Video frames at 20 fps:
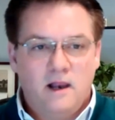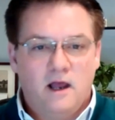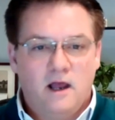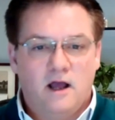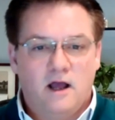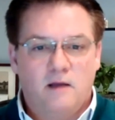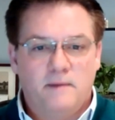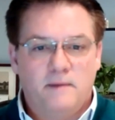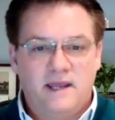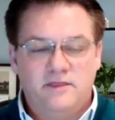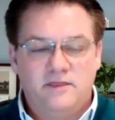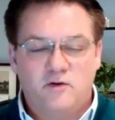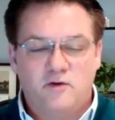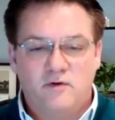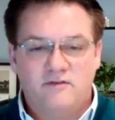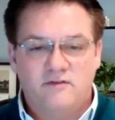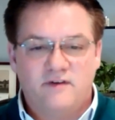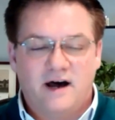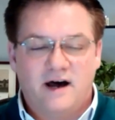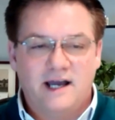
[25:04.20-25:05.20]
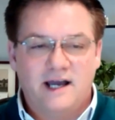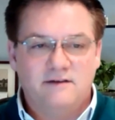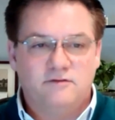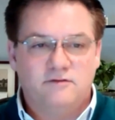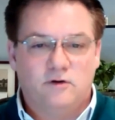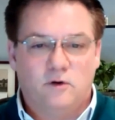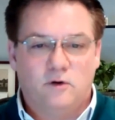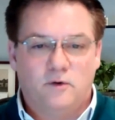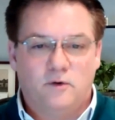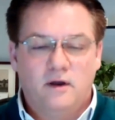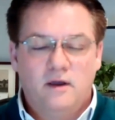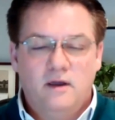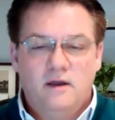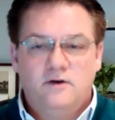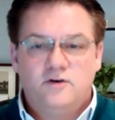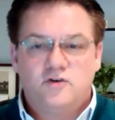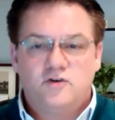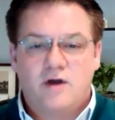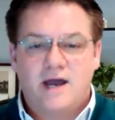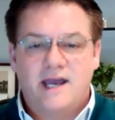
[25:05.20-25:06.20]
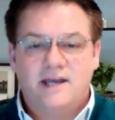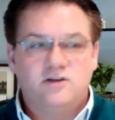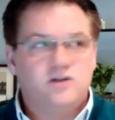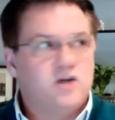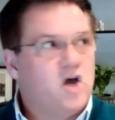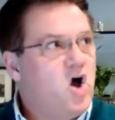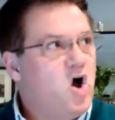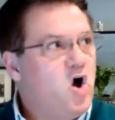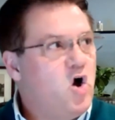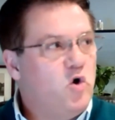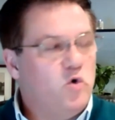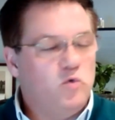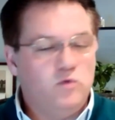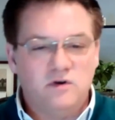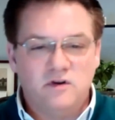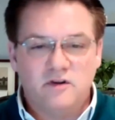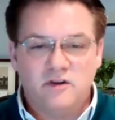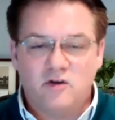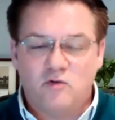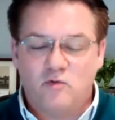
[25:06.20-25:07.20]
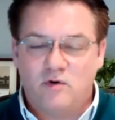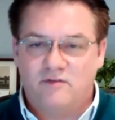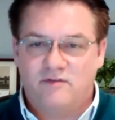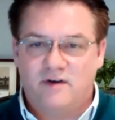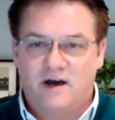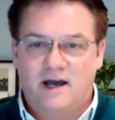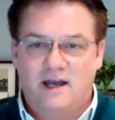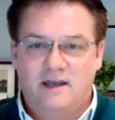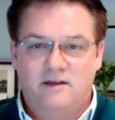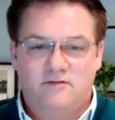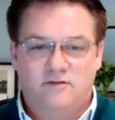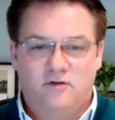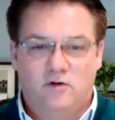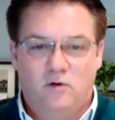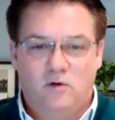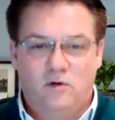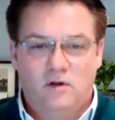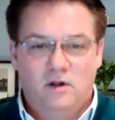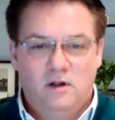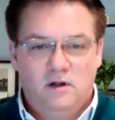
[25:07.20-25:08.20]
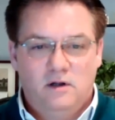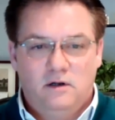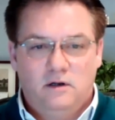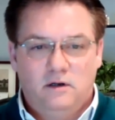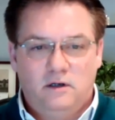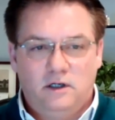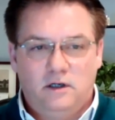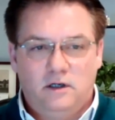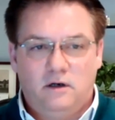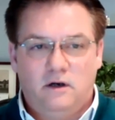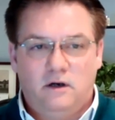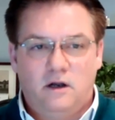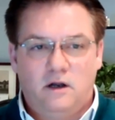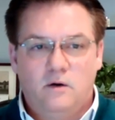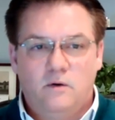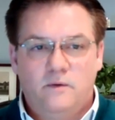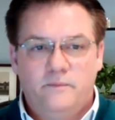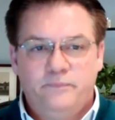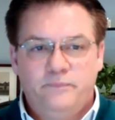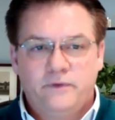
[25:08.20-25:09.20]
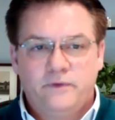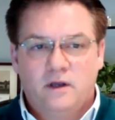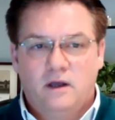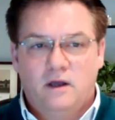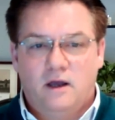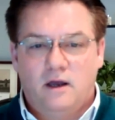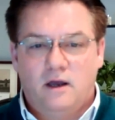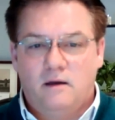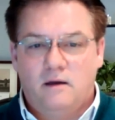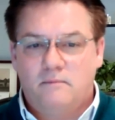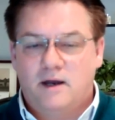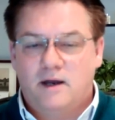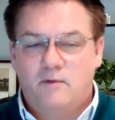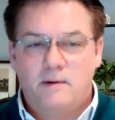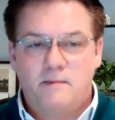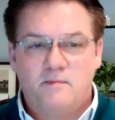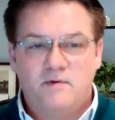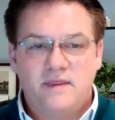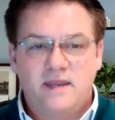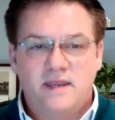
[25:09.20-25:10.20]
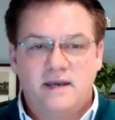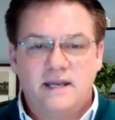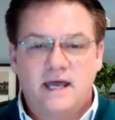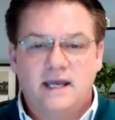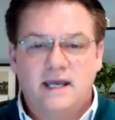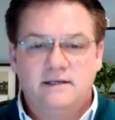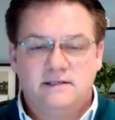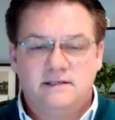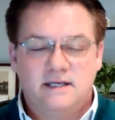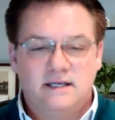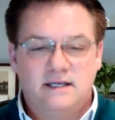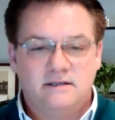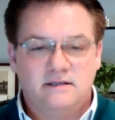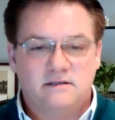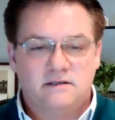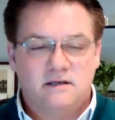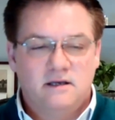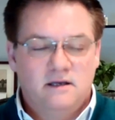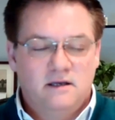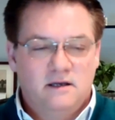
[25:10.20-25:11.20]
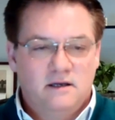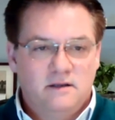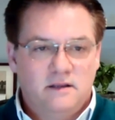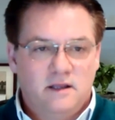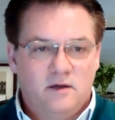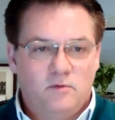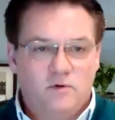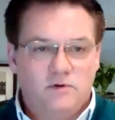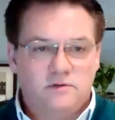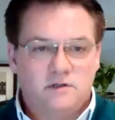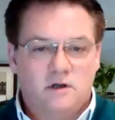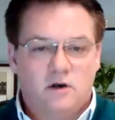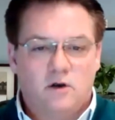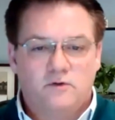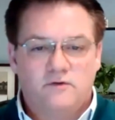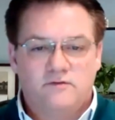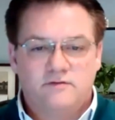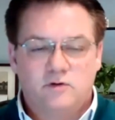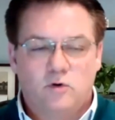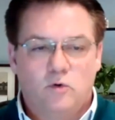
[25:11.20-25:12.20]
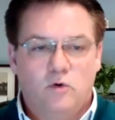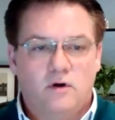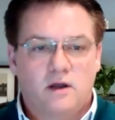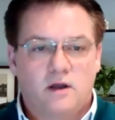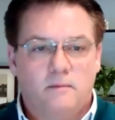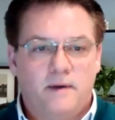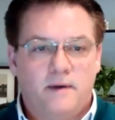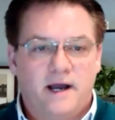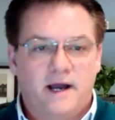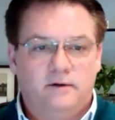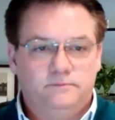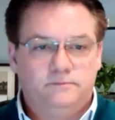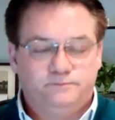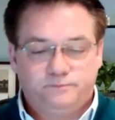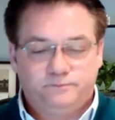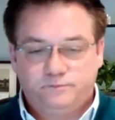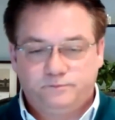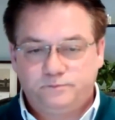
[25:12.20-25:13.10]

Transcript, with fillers: um, in the revival or trying to own the revival. I don't know. Um, I remember in the 90s, there was a lot of talk about